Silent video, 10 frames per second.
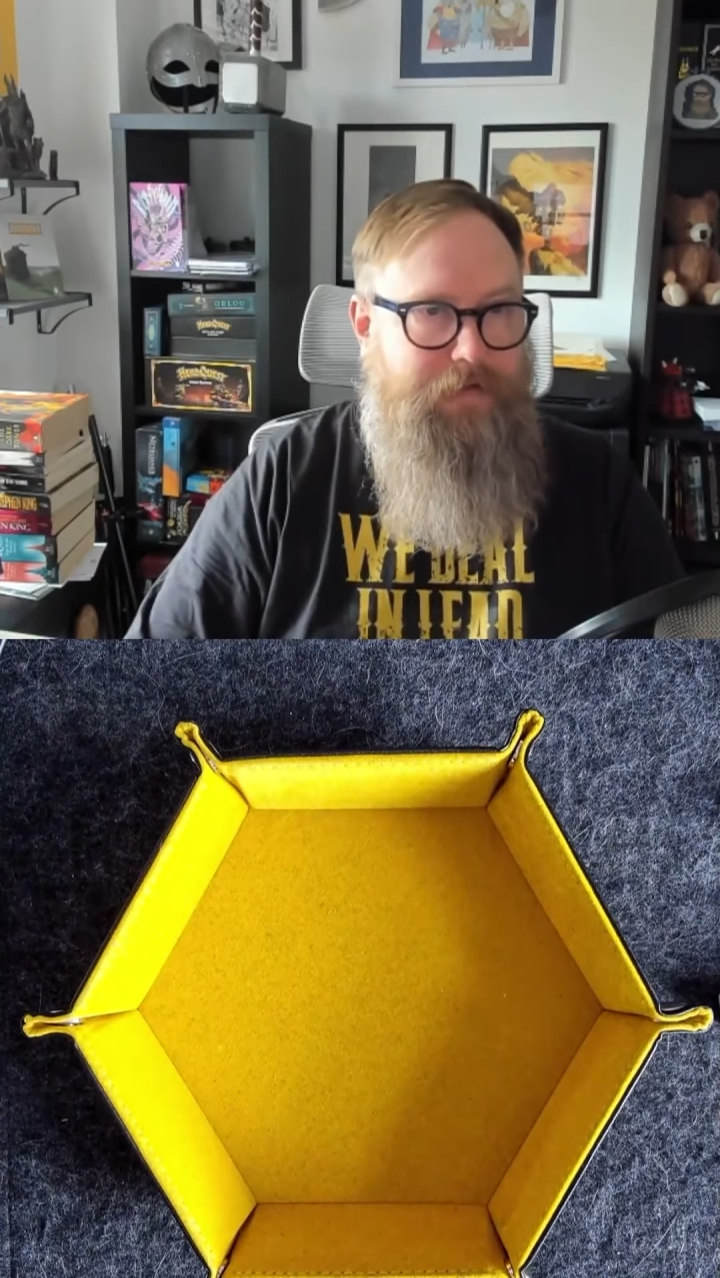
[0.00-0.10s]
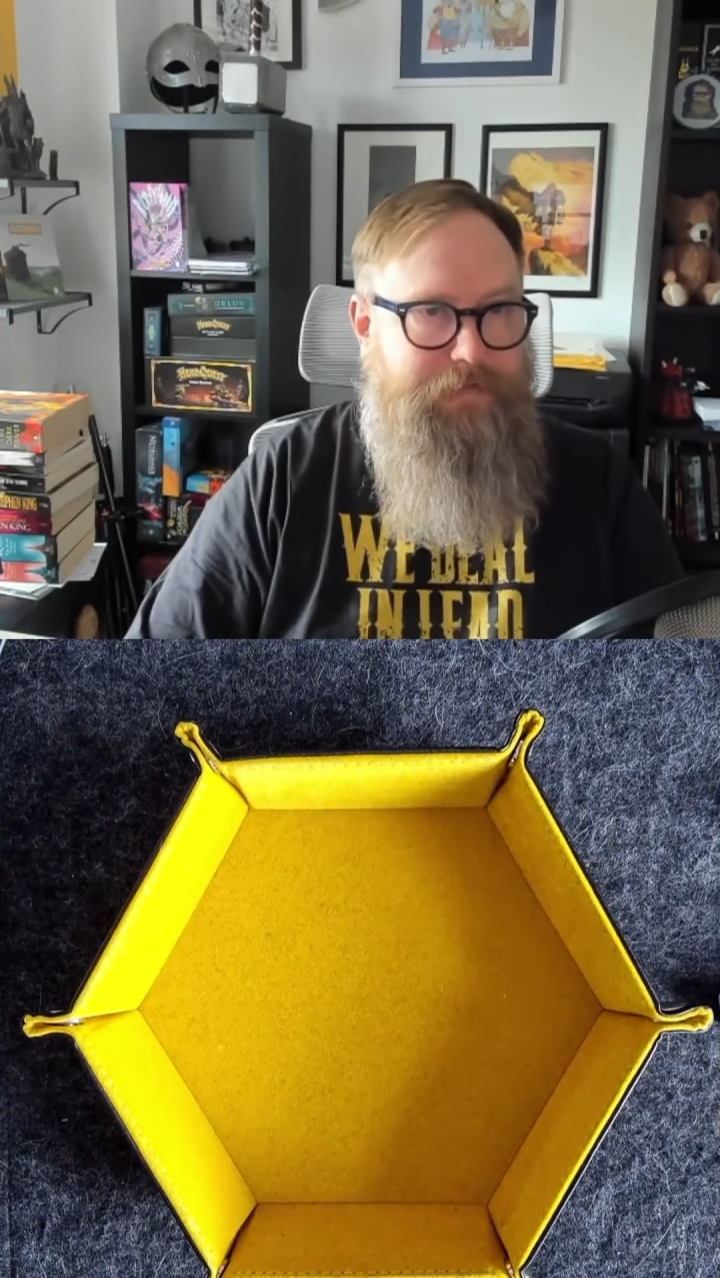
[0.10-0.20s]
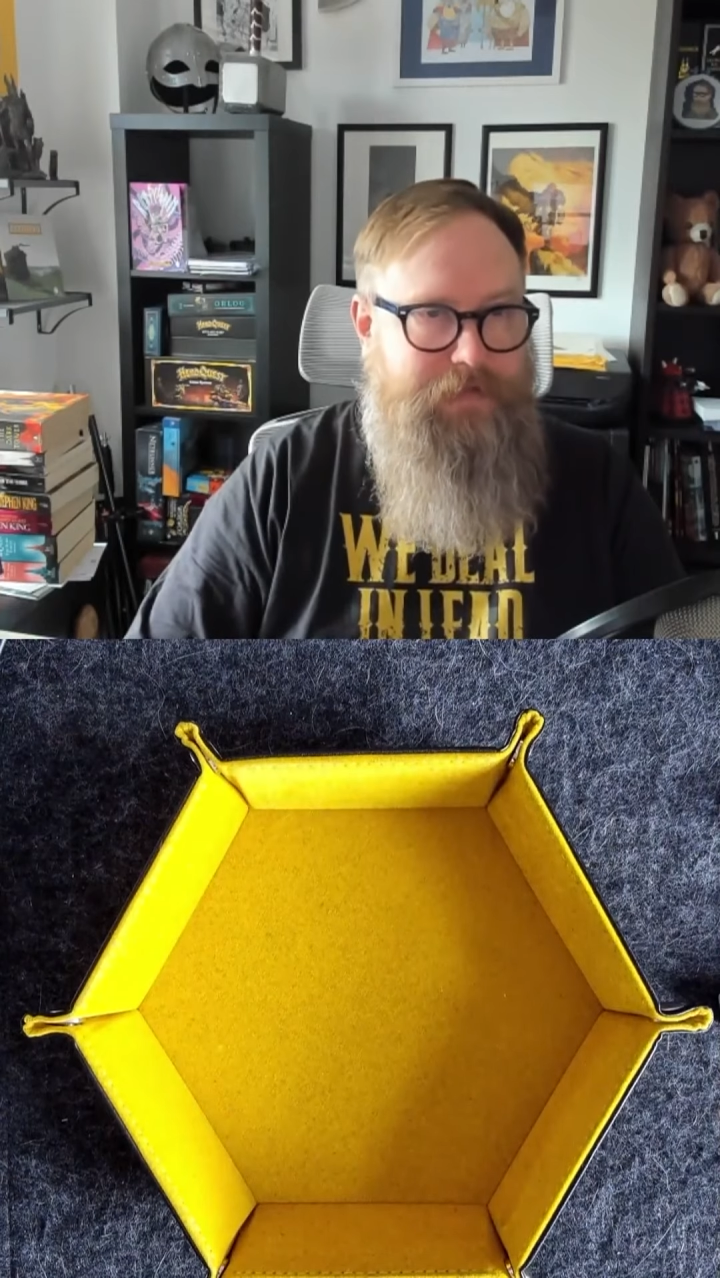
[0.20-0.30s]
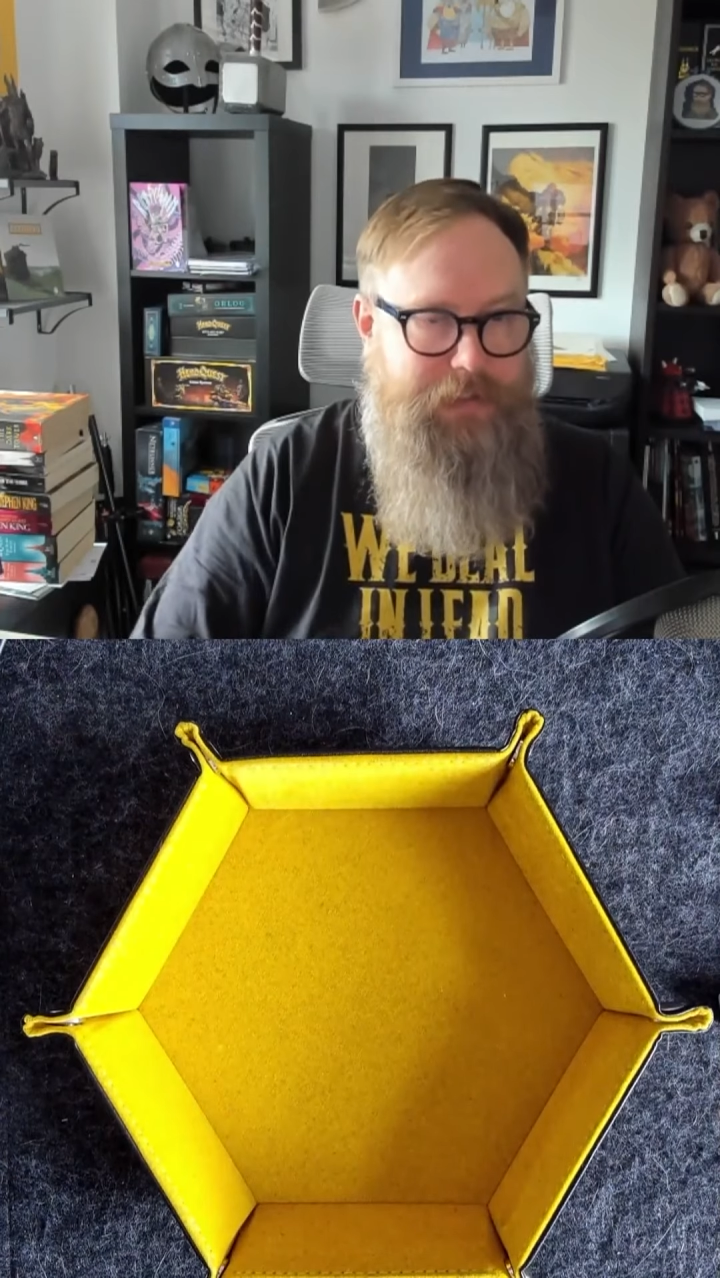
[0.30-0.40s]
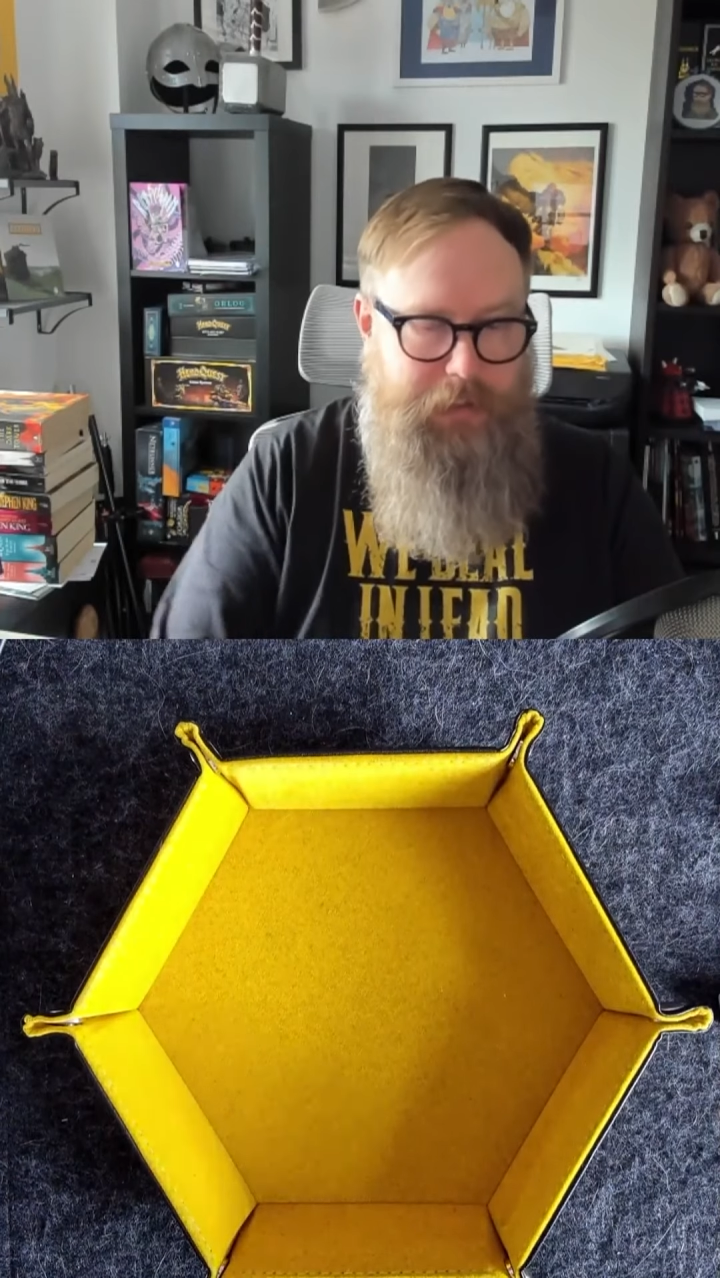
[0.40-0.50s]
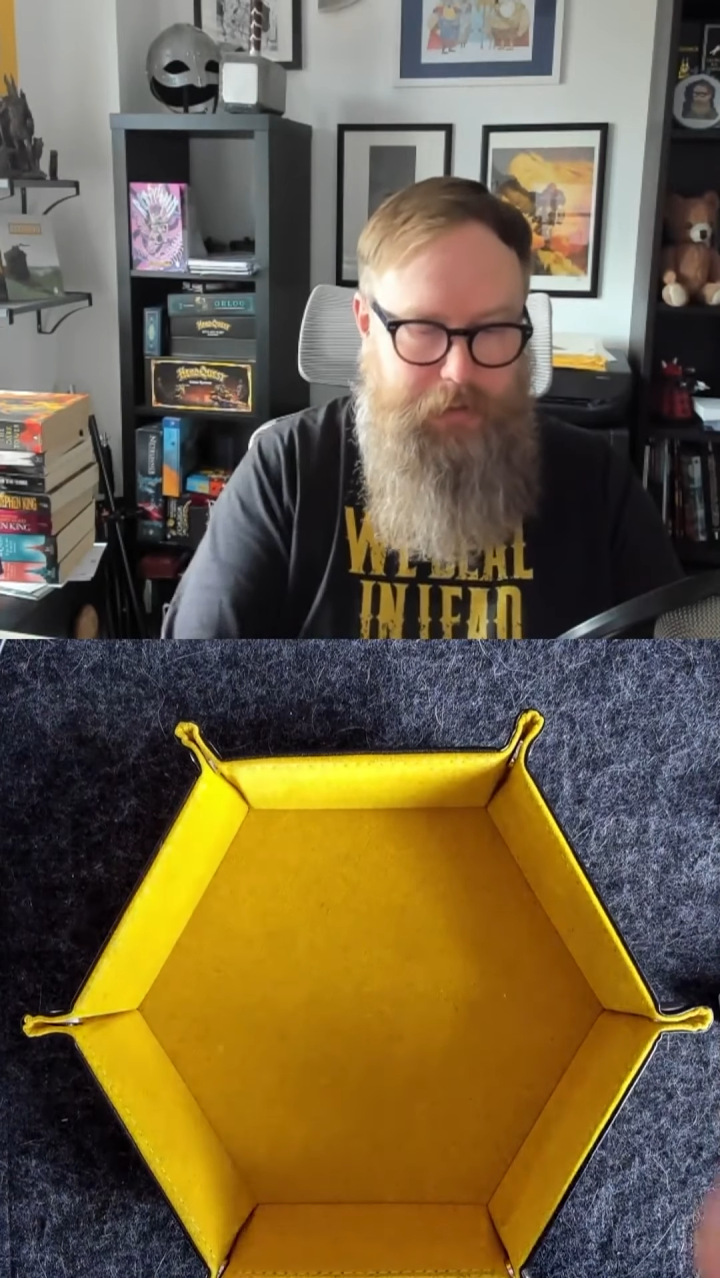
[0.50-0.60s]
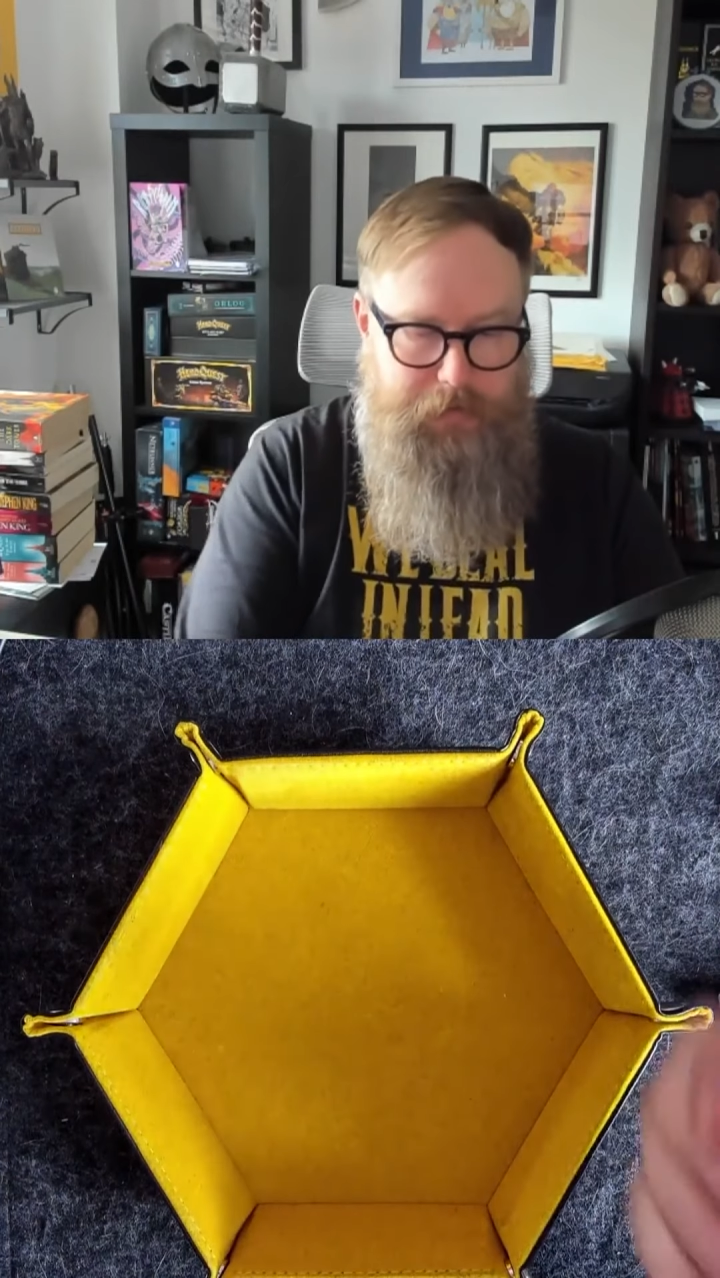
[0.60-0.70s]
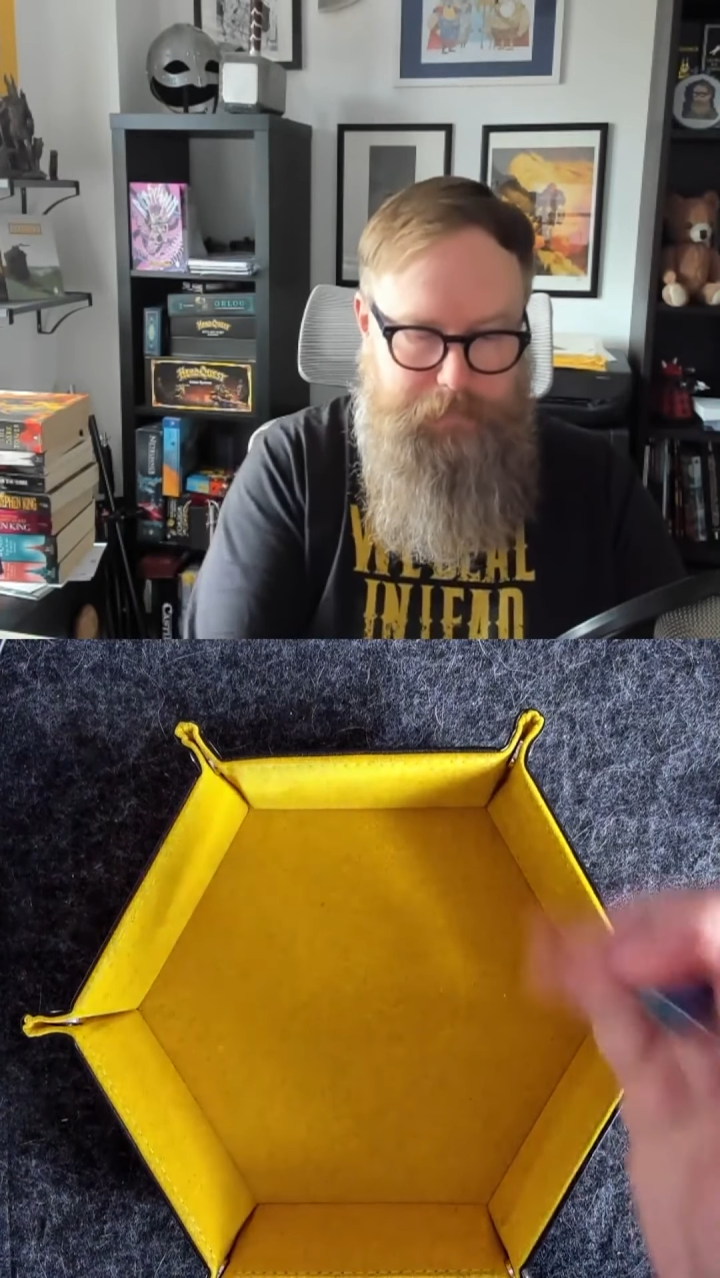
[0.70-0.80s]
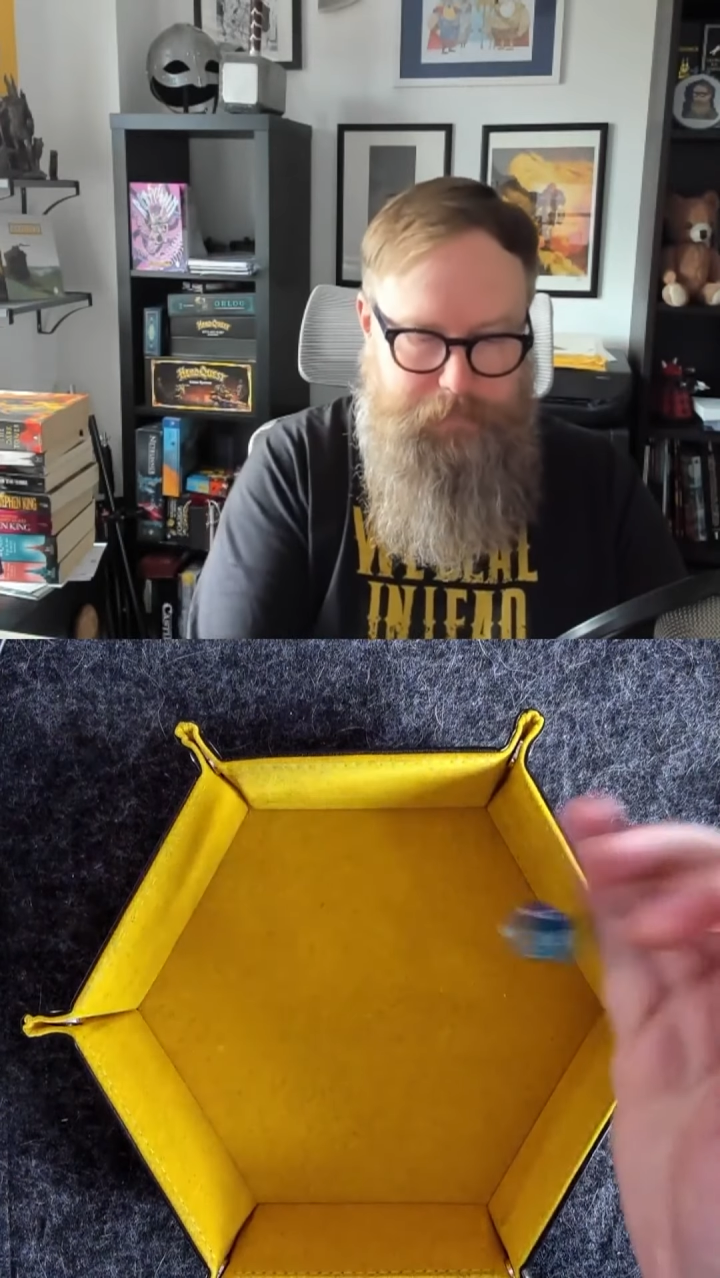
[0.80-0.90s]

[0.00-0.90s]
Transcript: physique.